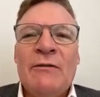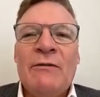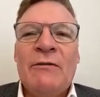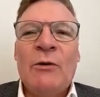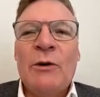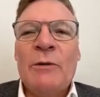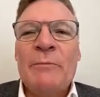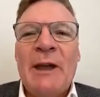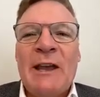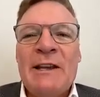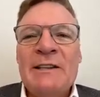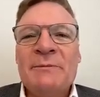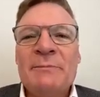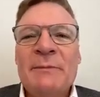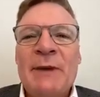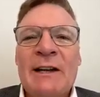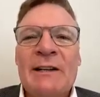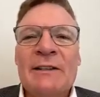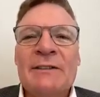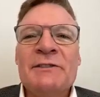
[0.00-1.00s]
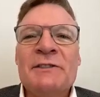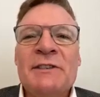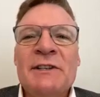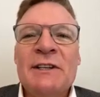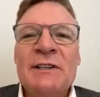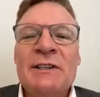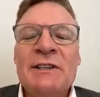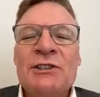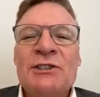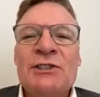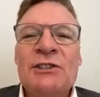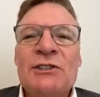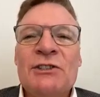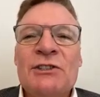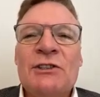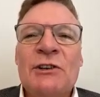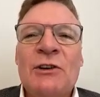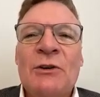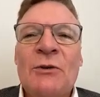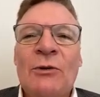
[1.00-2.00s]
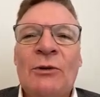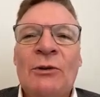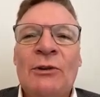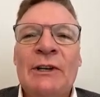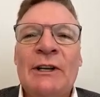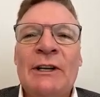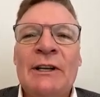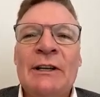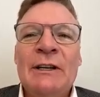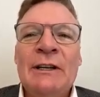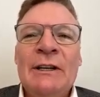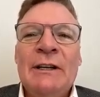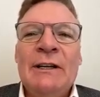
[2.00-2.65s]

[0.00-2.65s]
for base metals in addition to gold, and